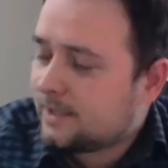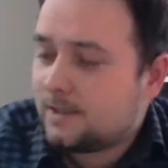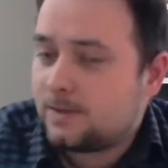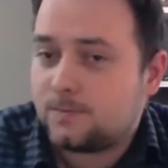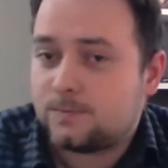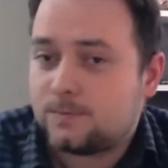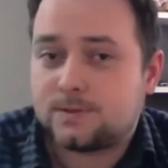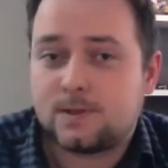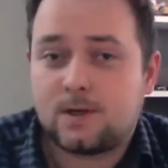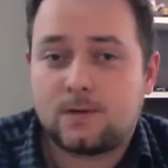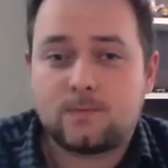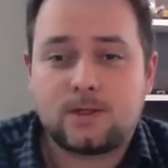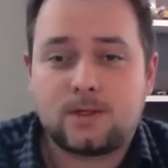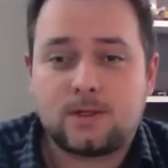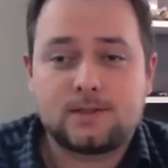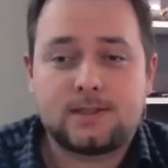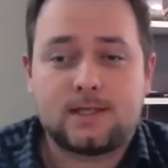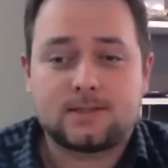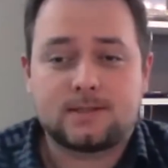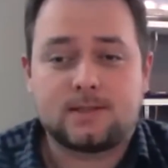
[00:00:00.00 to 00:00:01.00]
if
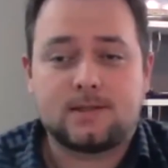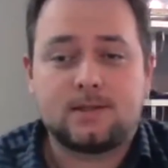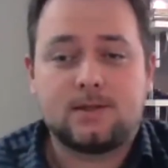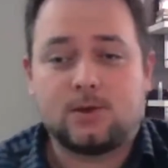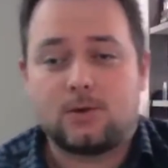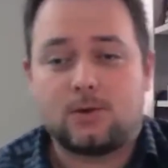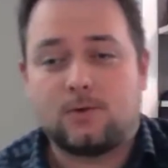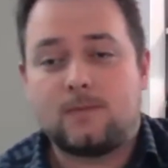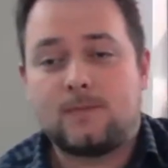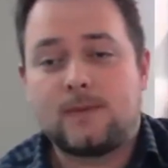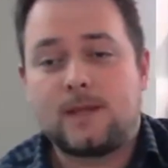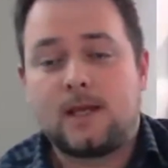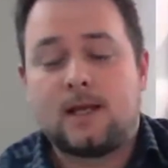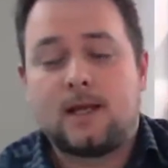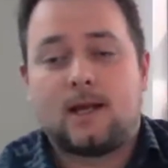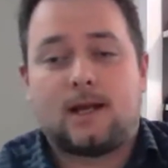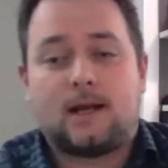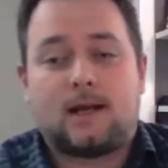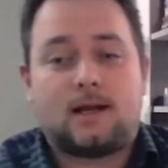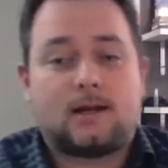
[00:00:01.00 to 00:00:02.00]
someone doesn't know,
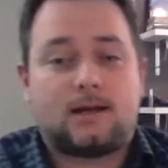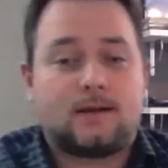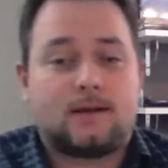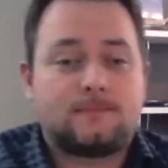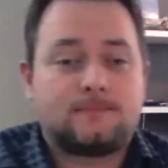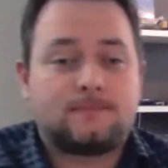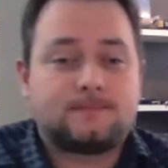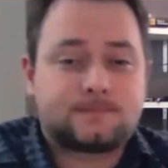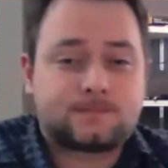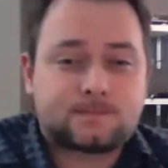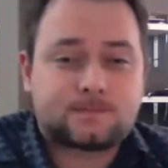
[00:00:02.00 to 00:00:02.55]
I